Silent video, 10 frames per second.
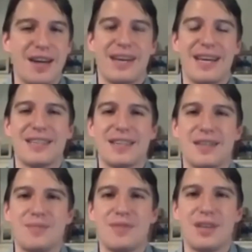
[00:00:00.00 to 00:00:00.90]
And
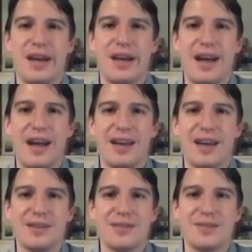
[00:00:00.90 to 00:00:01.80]

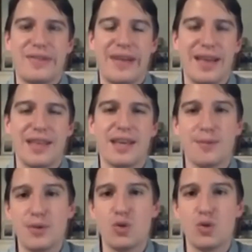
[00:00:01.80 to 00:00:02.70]
I think
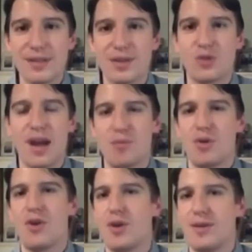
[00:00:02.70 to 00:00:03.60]
if you do Instagram
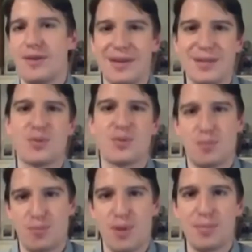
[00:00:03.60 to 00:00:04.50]
or Facebook
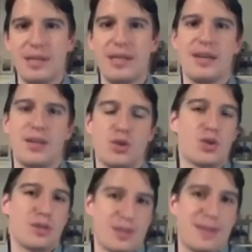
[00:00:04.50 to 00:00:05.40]
properly, you
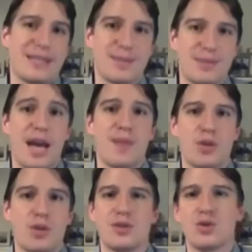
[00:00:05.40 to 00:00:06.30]
should spend some time
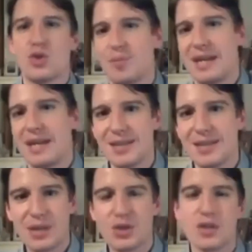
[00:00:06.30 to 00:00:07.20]
on it. You should make nice
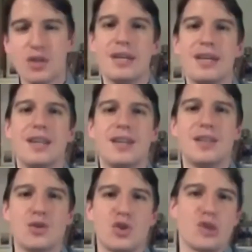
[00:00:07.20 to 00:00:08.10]
pictures.
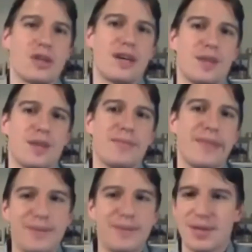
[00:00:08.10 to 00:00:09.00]
You should,
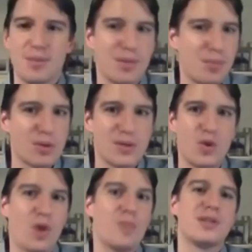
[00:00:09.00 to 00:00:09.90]
if somebody posts a
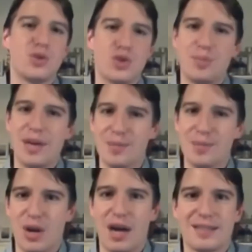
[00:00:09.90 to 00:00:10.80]
comment, you should be able
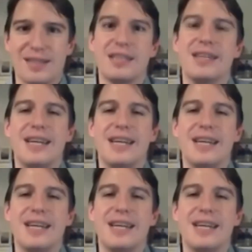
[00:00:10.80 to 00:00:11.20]
to answer.